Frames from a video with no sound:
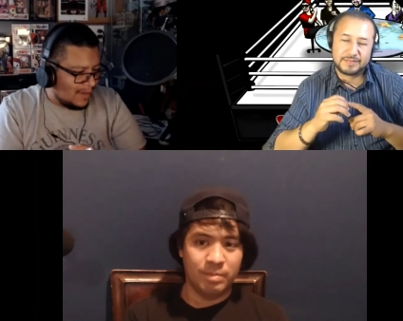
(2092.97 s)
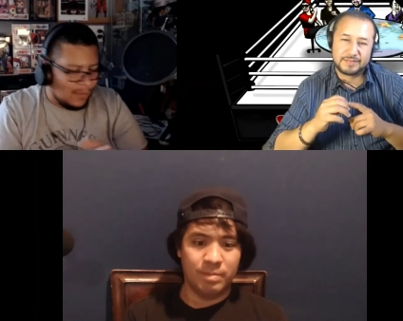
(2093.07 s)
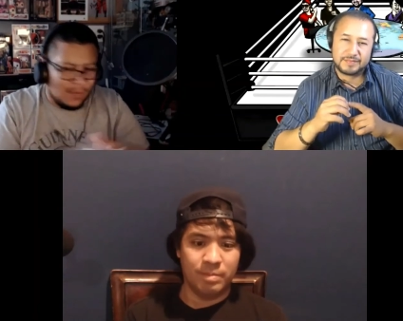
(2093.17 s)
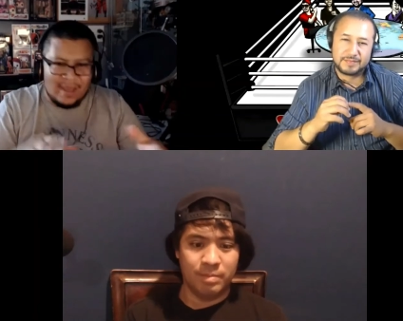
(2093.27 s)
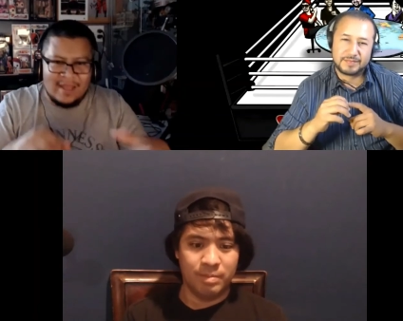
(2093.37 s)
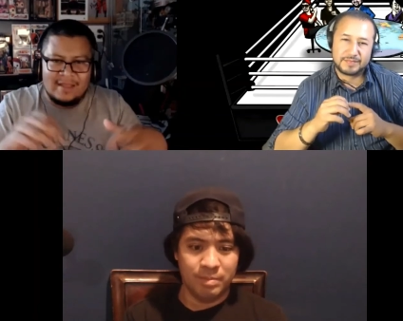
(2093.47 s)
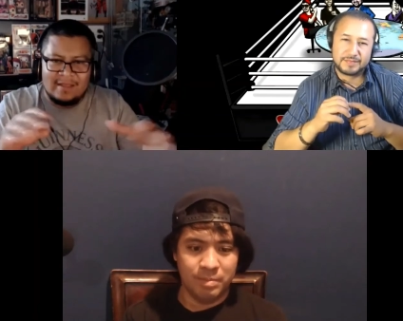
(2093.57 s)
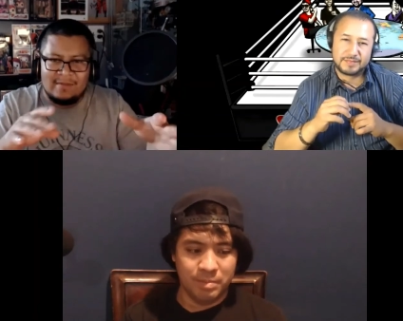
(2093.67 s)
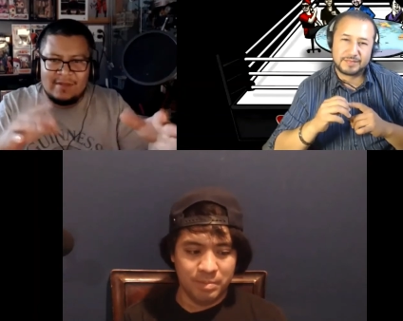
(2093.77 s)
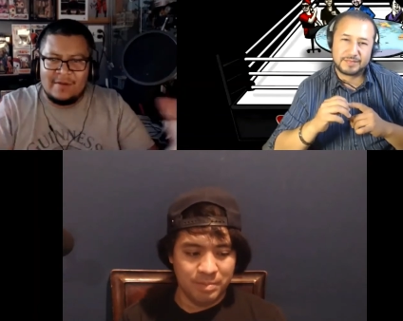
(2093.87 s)
Speaker 1: in
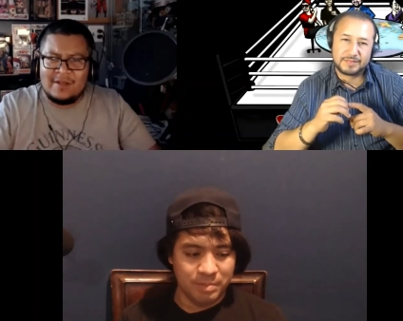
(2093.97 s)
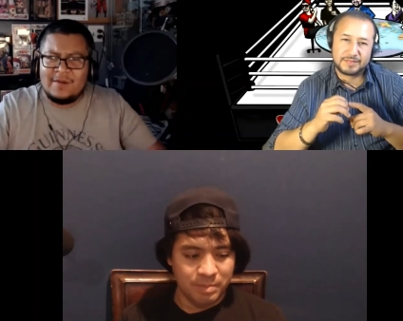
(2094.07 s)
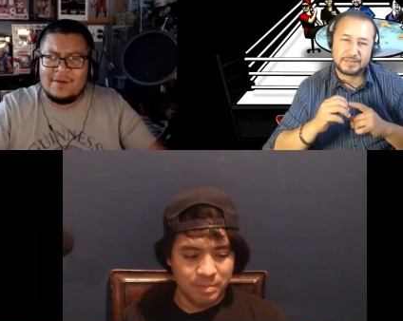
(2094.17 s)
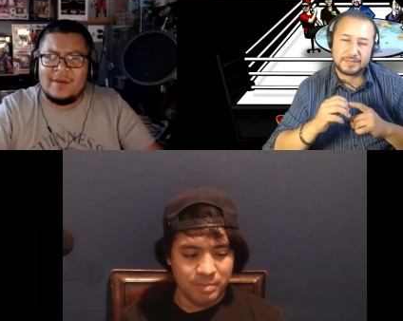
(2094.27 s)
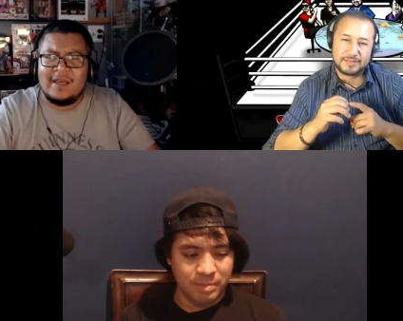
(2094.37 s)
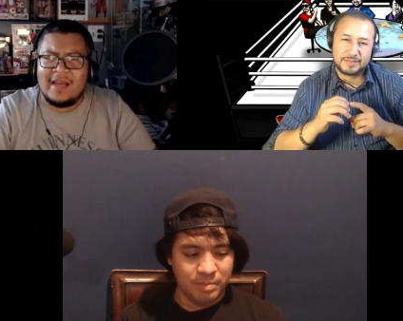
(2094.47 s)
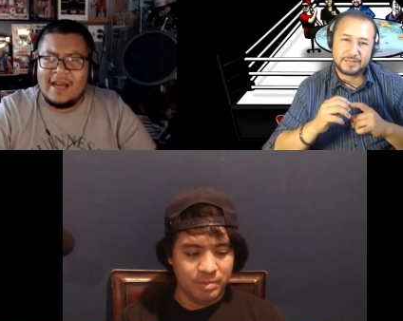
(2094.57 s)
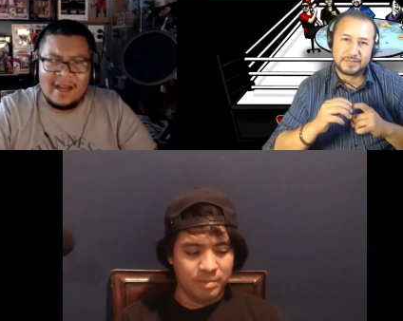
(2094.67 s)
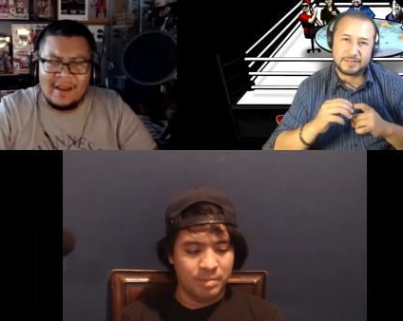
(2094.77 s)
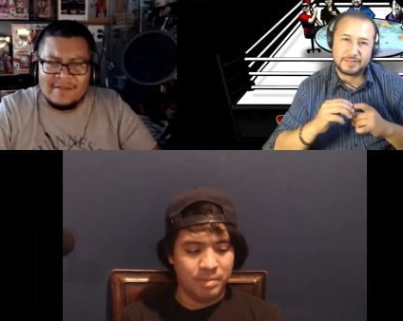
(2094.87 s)
WWE, I, I,
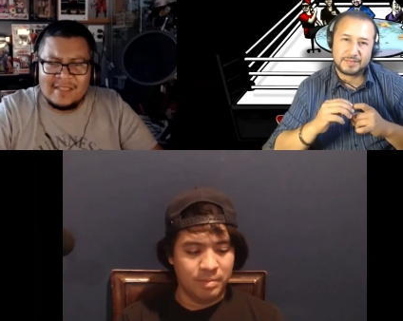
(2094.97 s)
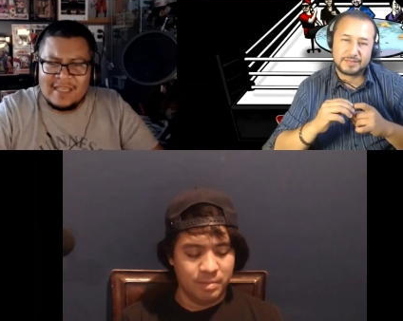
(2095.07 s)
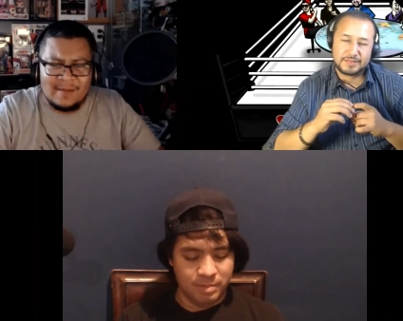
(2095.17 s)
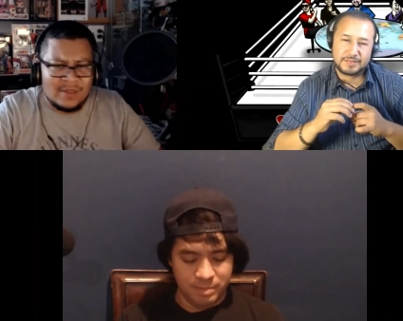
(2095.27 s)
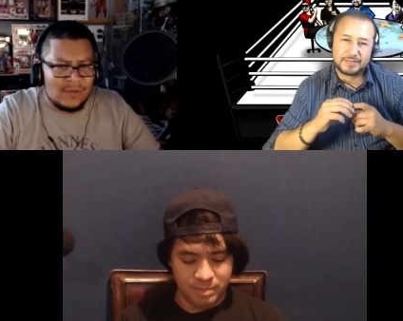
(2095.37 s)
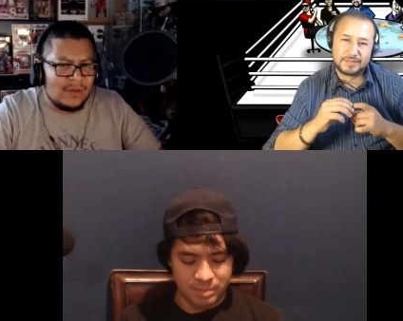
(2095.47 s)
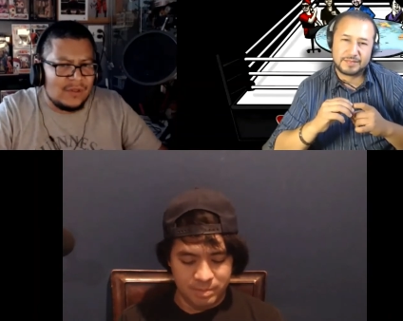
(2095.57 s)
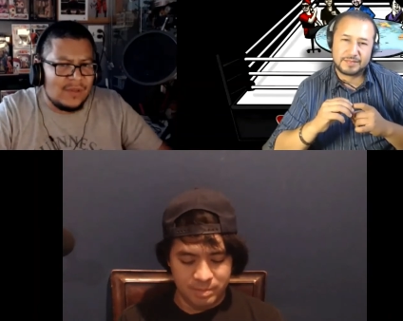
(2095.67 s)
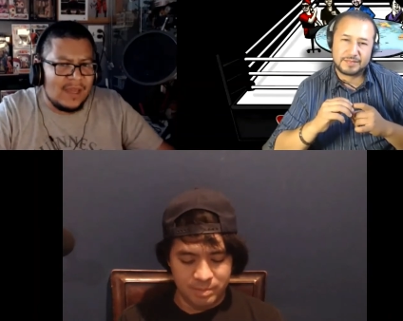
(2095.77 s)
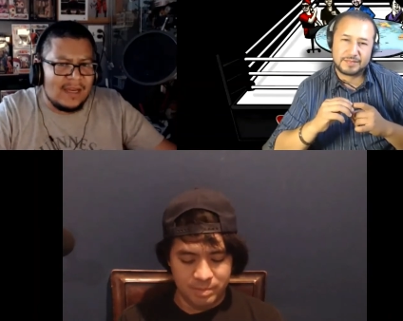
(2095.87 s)
haven't seen him do do
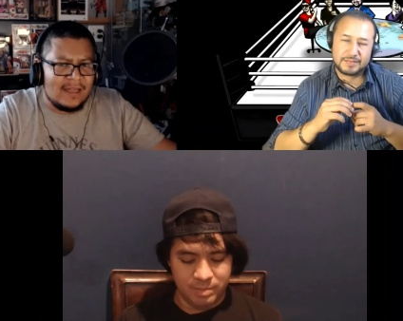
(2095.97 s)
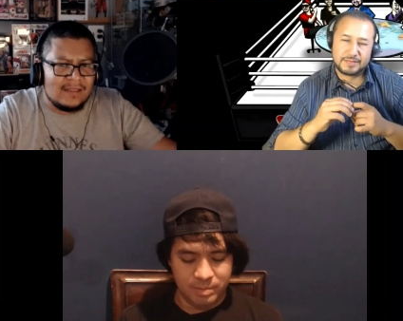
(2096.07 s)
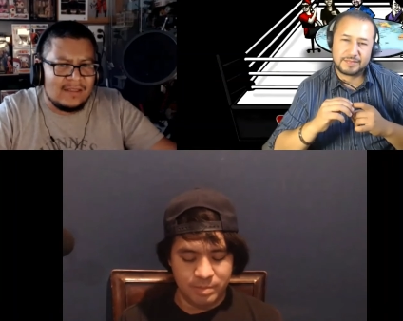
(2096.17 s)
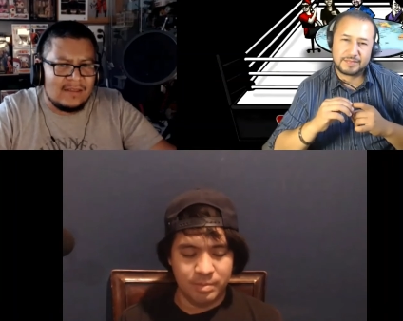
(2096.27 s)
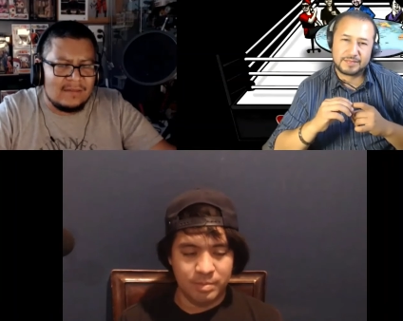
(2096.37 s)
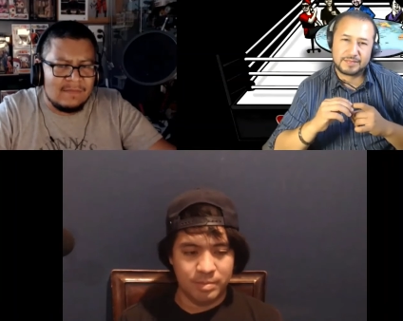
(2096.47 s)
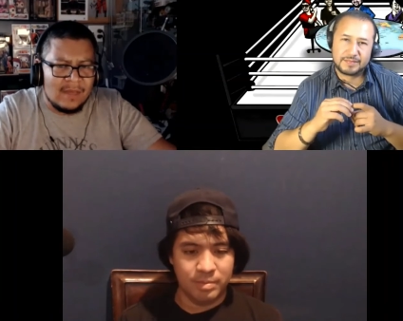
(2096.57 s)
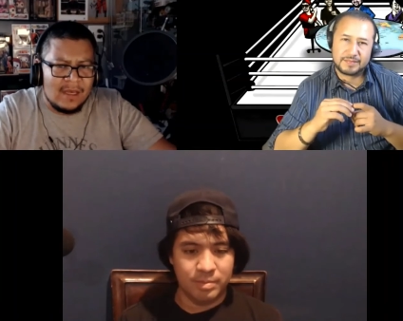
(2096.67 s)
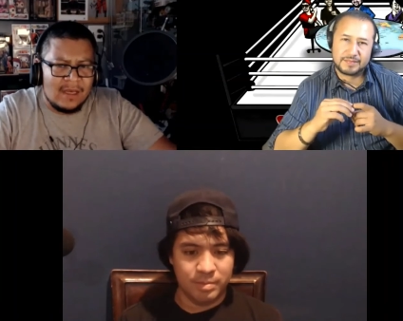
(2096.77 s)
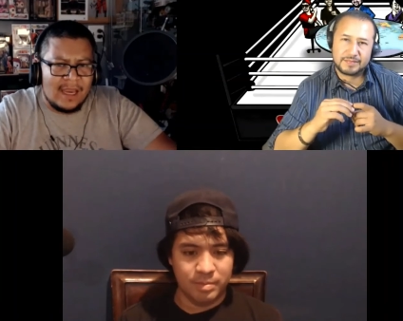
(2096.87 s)
that in
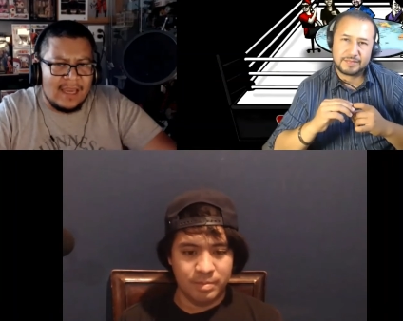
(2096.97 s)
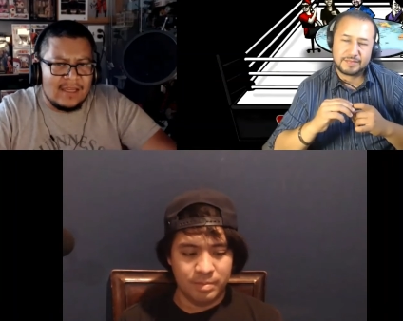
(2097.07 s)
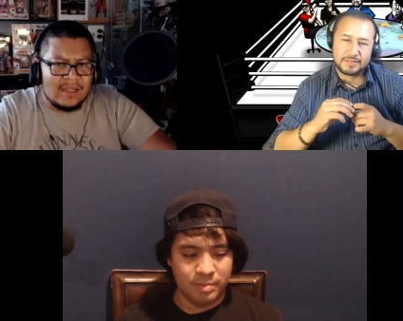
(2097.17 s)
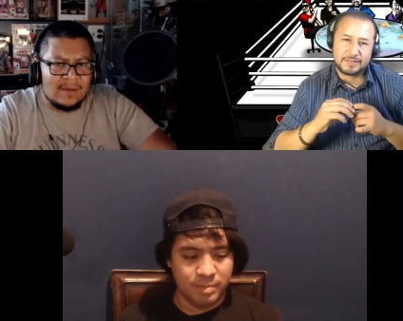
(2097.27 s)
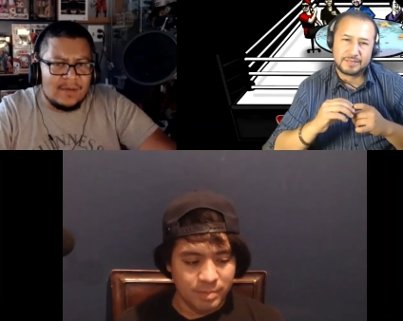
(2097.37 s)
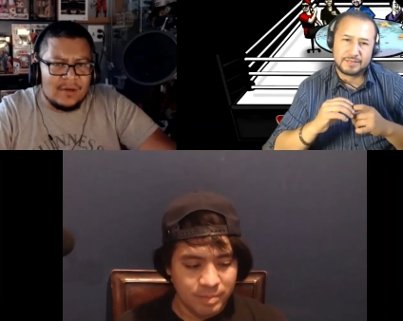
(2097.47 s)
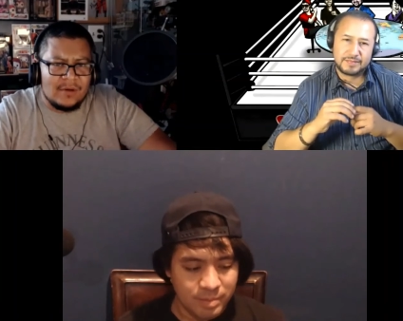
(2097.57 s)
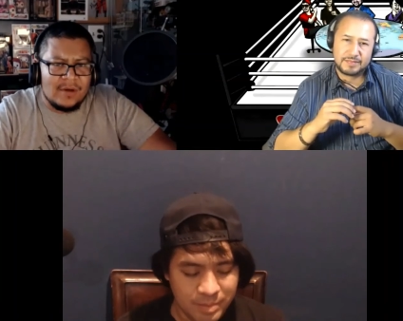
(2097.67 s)
AEW.